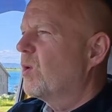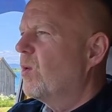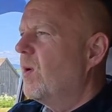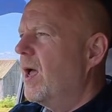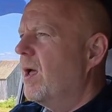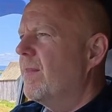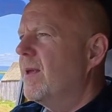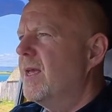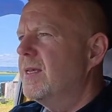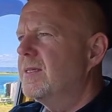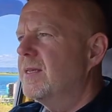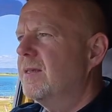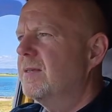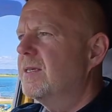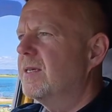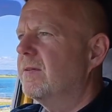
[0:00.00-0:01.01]
quite
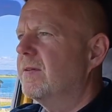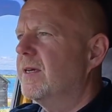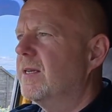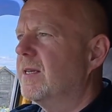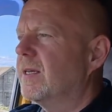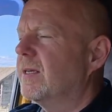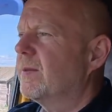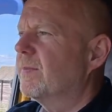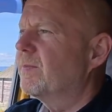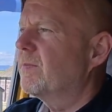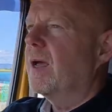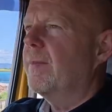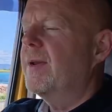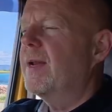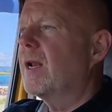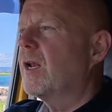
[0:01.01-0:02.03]
amazing, isn't it, really?
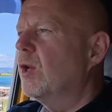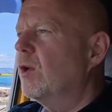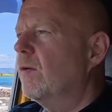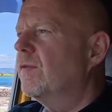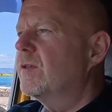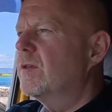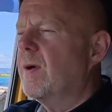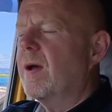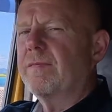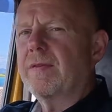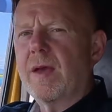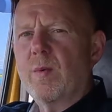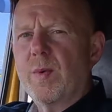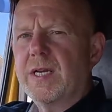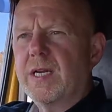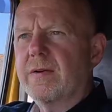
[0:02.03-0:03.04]
I mean, I'd love to have
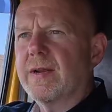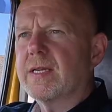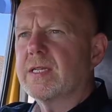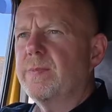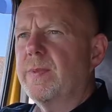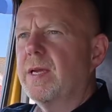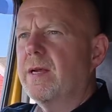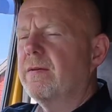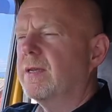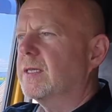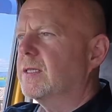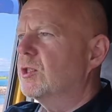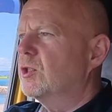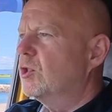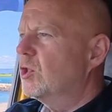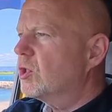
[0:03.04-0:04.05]
that winter
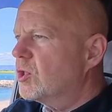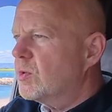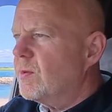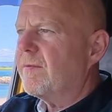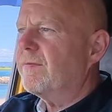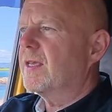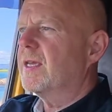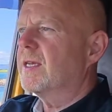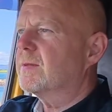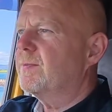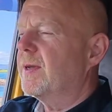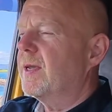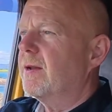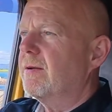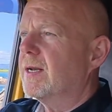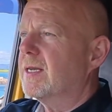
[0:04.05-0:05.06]
experience, just to have the
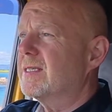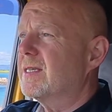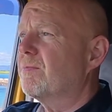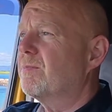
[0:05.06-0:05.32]
experience.